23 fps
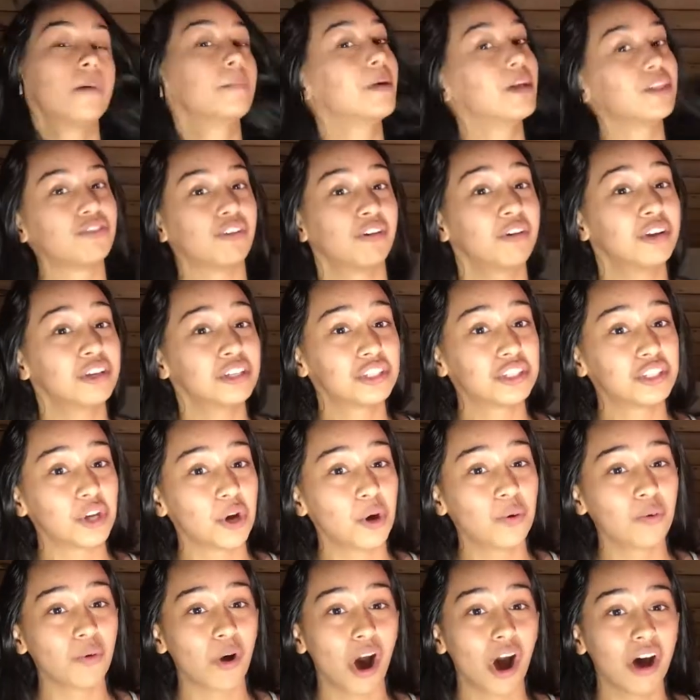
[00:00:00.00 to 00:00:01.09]
My throat is
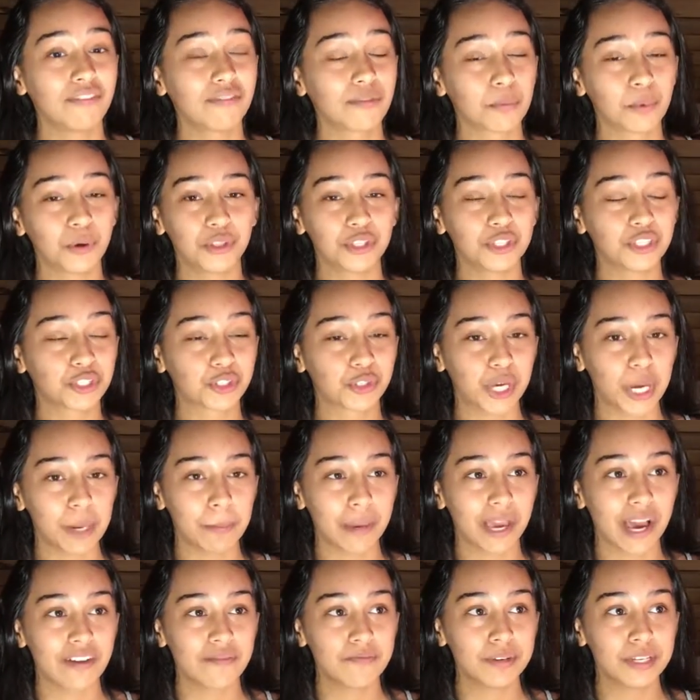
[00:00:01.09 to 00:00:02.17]
so raw from all the
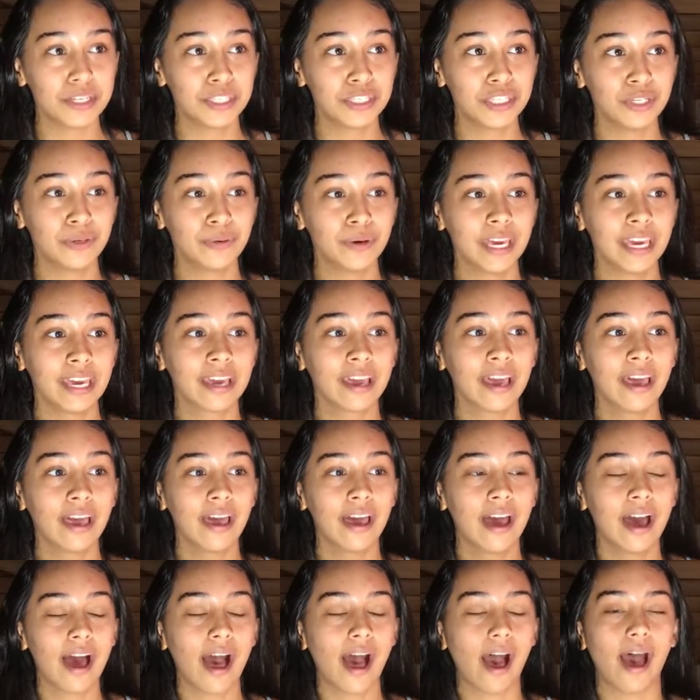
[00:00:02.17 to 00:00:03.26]
screaming I've been doing.
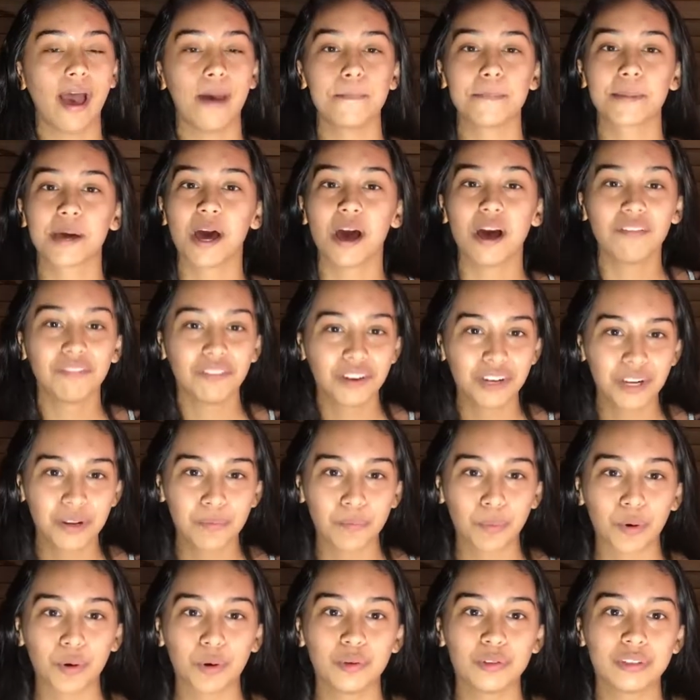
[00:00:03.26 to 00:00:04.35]
I'm covered in
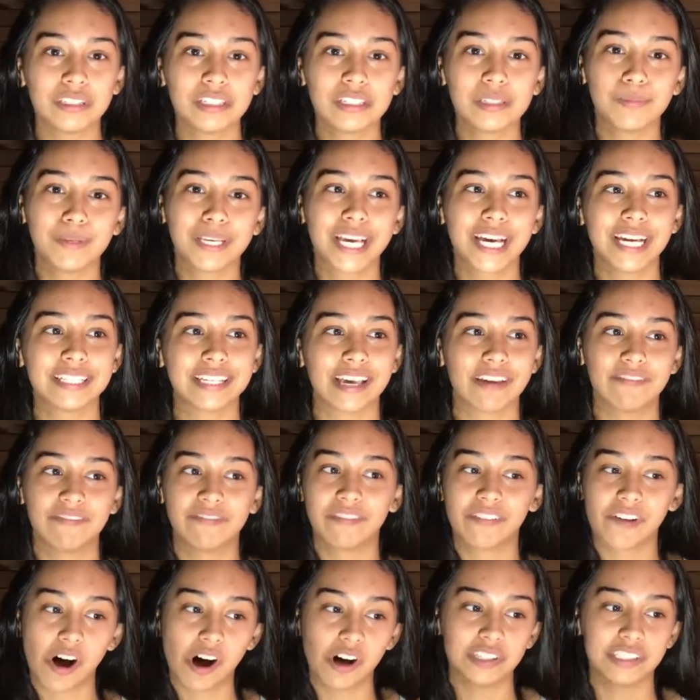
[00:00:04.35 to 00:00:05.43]
bruises because I
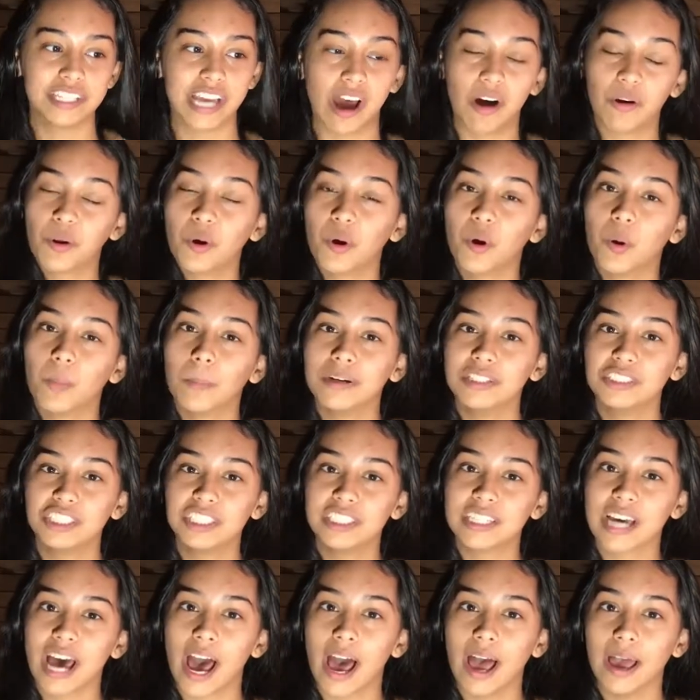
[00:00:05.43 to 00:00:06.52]
fall down a whole bunch of
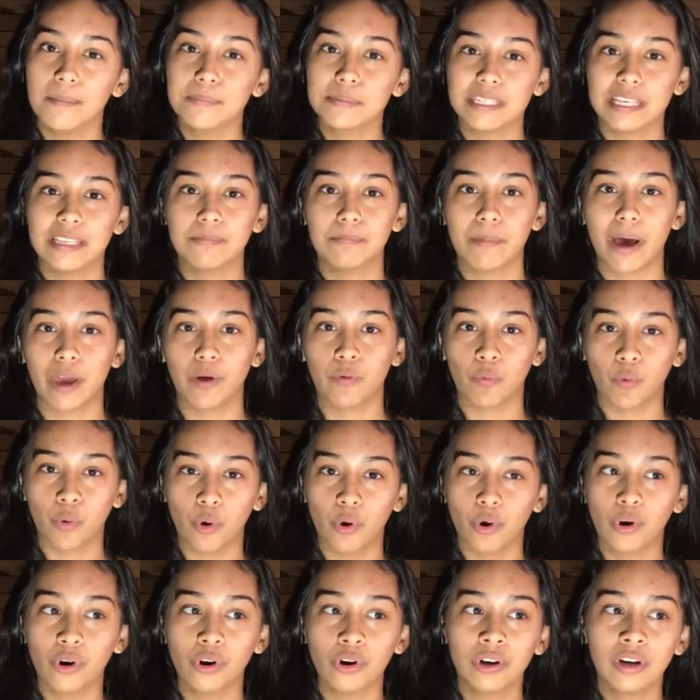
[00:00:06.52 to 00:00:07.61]
times in my
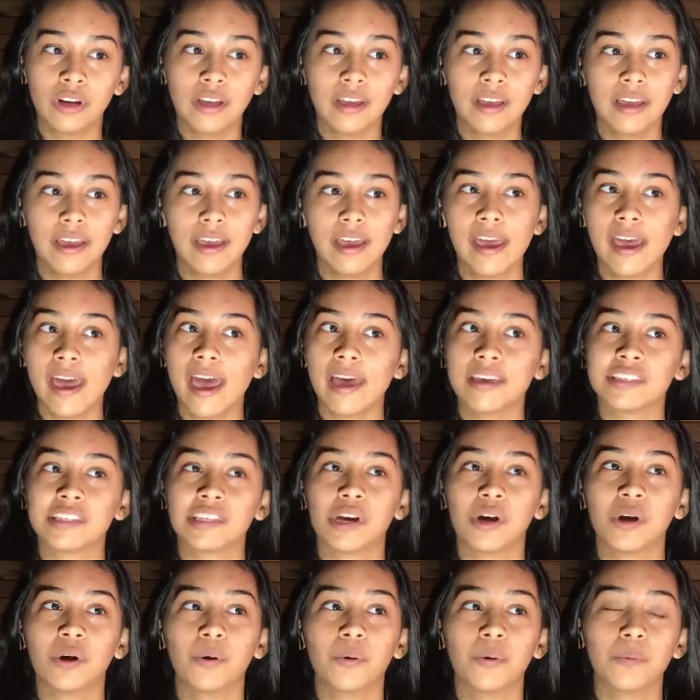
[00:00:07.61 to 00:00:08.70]
roll.
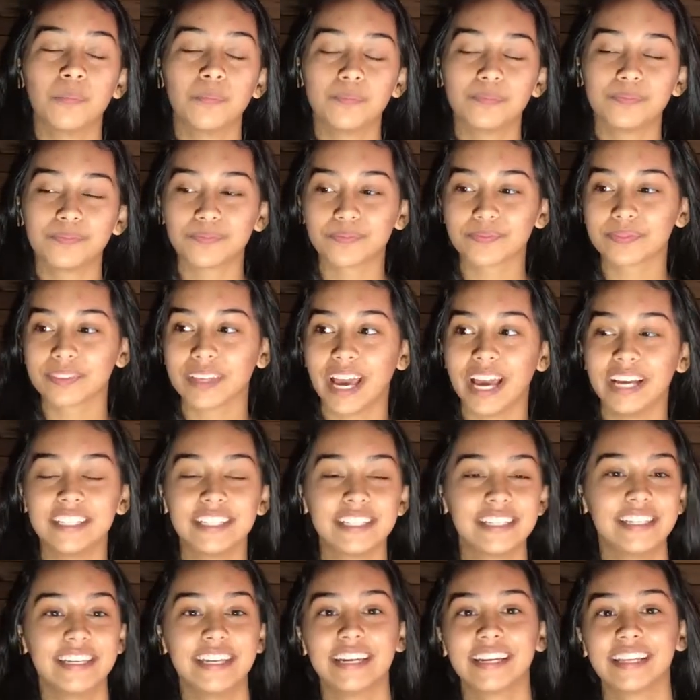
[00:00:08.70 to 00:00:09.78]
So I
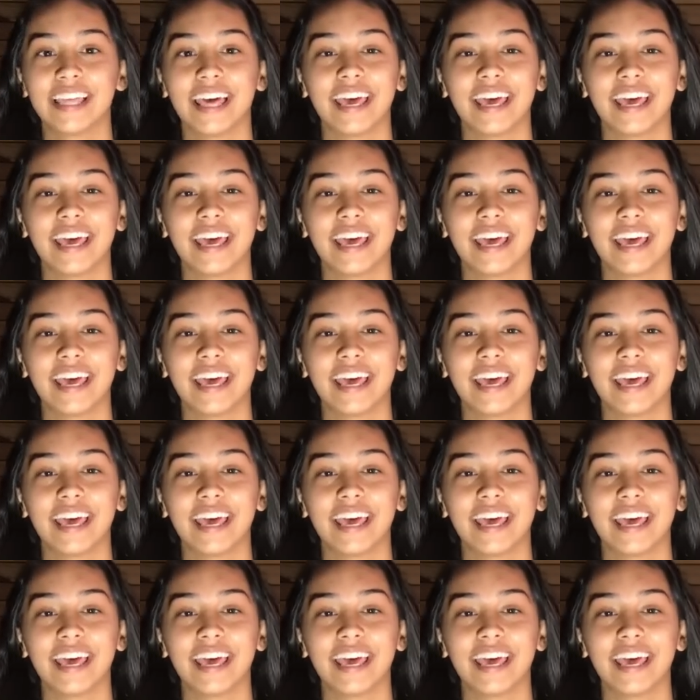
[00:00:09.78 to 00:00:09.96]
just need to